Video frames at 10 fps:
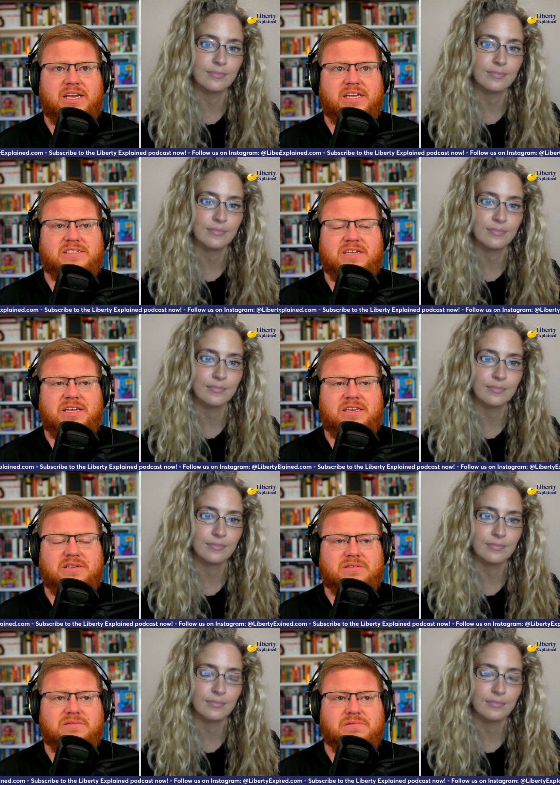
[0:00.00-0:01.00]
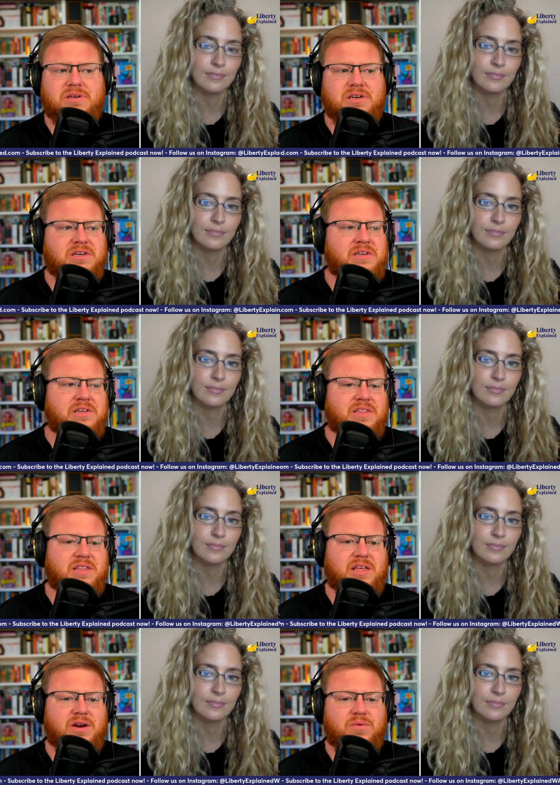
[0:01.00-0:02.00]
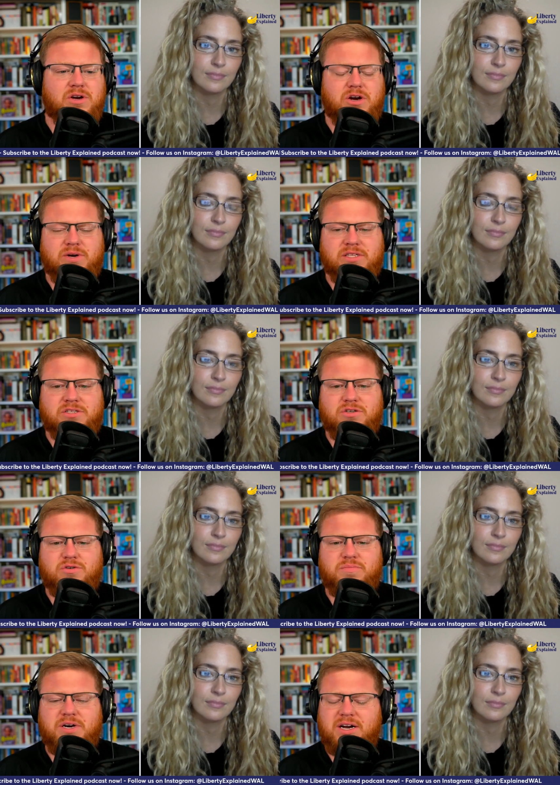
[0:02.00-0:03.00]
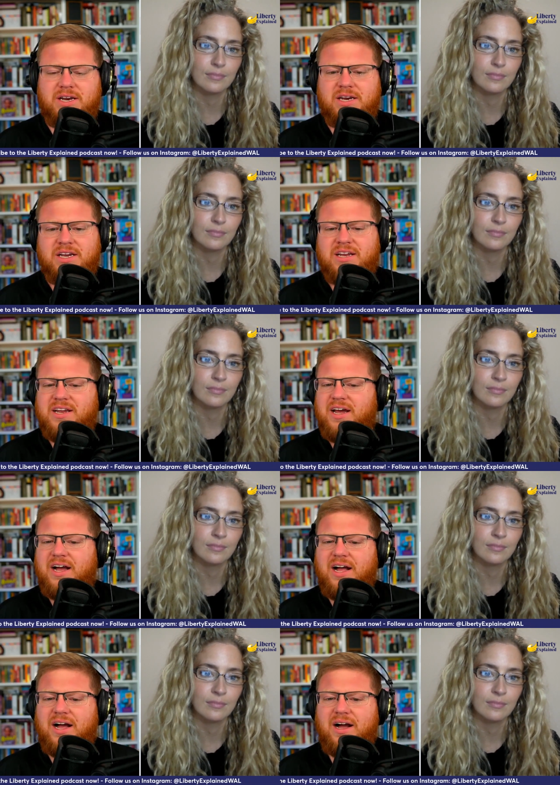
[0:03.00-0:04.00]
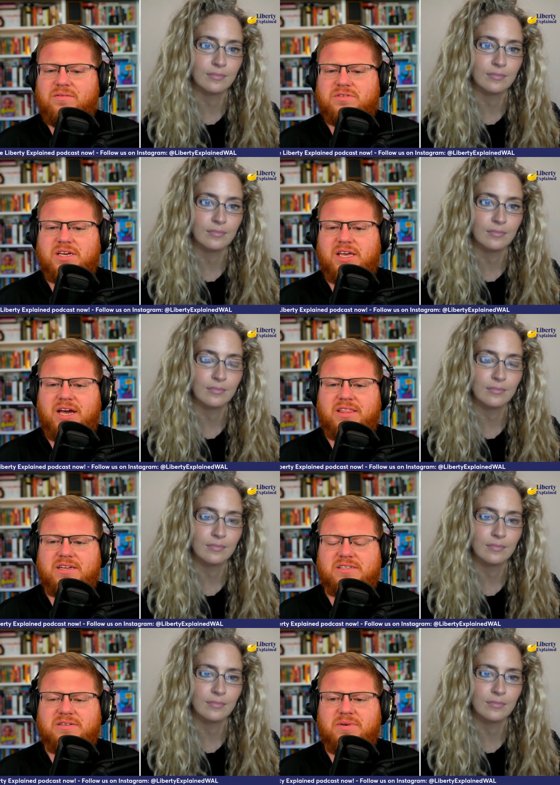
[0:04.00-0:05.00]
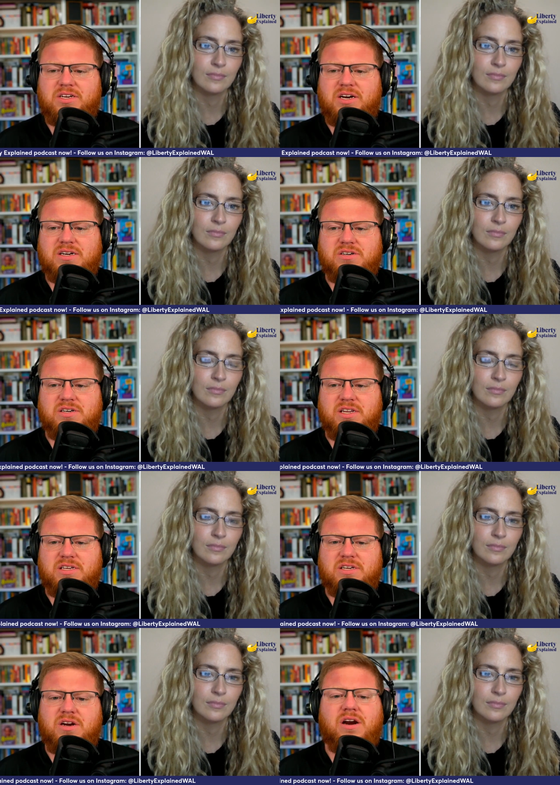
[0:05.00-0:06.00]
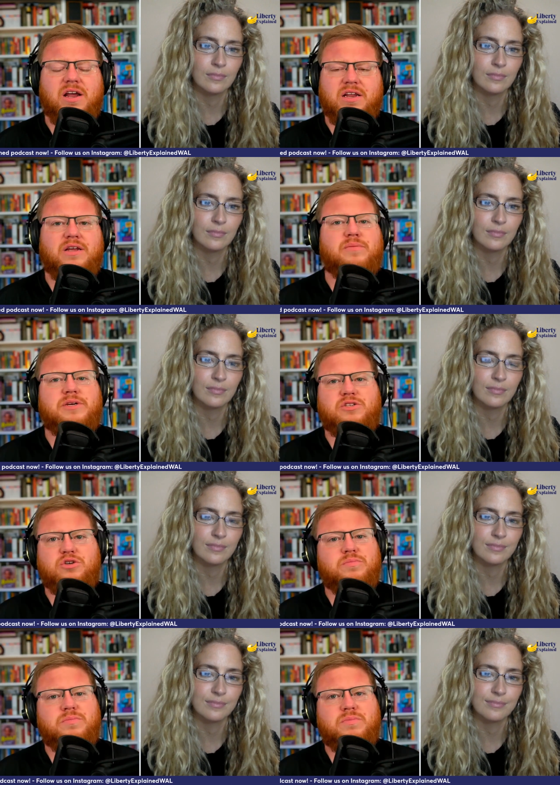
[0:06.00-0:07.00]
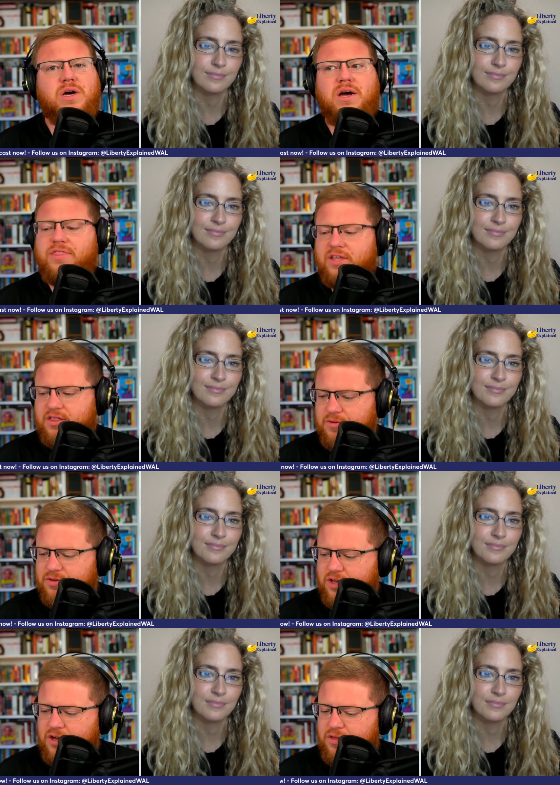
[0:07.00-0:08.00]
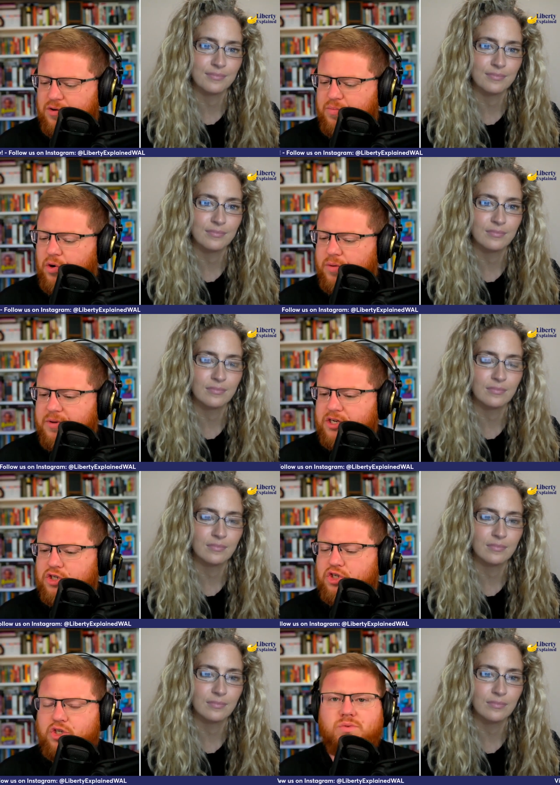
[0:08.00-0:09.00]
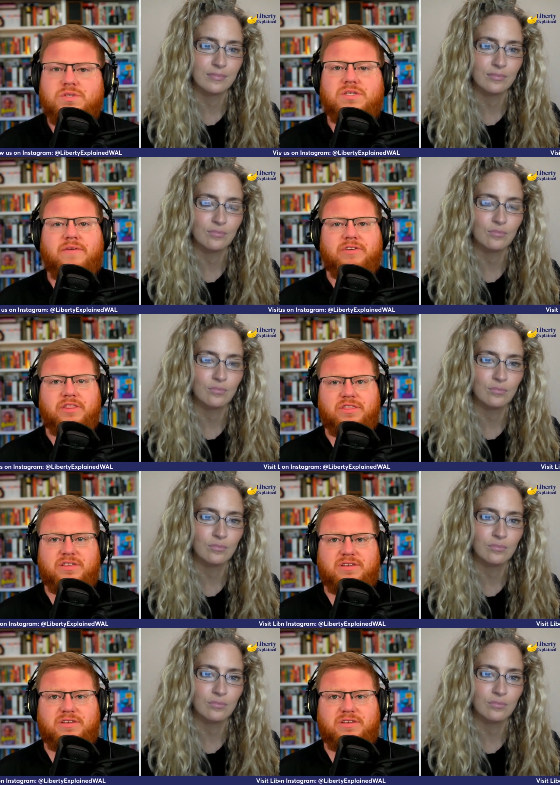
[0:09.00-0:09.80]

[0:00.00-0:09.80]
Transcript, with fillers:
Speaker 1: incident that I won't go into, but I was like, "Yeah, I'd like to see my doctor," and they said, "All right, it'll be two. Uh, I think the uh, the appointment is June seventh,